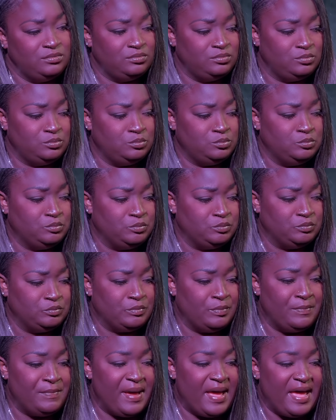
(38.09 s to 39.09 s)
how do they go?
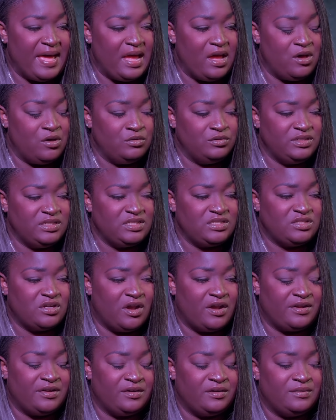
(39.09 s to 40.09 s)
My oldest
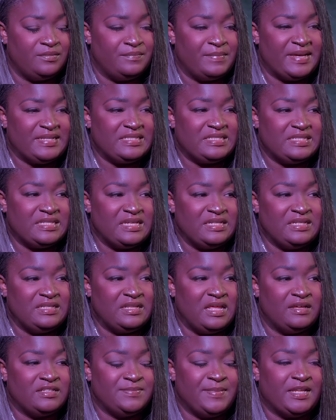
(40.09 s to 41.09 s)
daughter, my
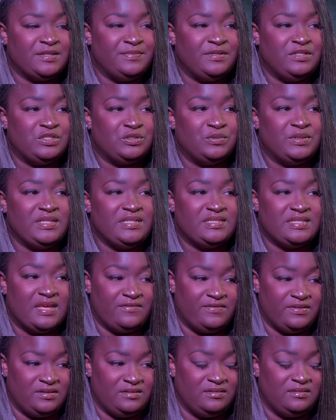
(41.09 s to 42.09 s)
son-in-law is about to be
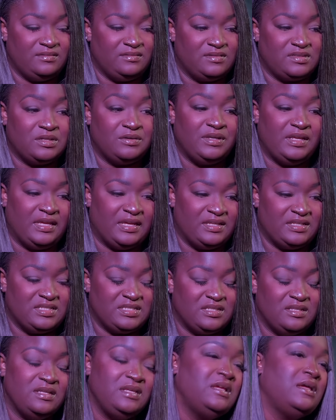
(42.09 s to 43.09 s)
twenty-seven, so
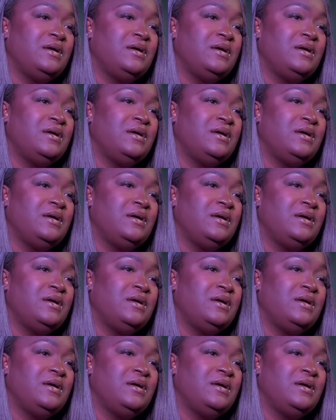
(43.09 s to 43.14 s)
yes.